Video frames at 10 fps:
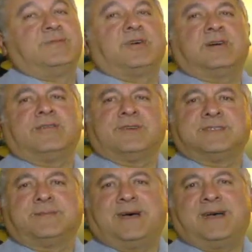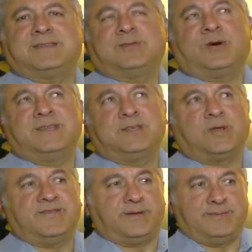Program runs about 20,
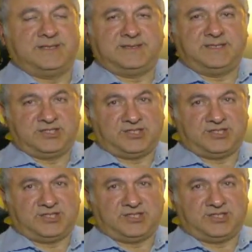25 minutes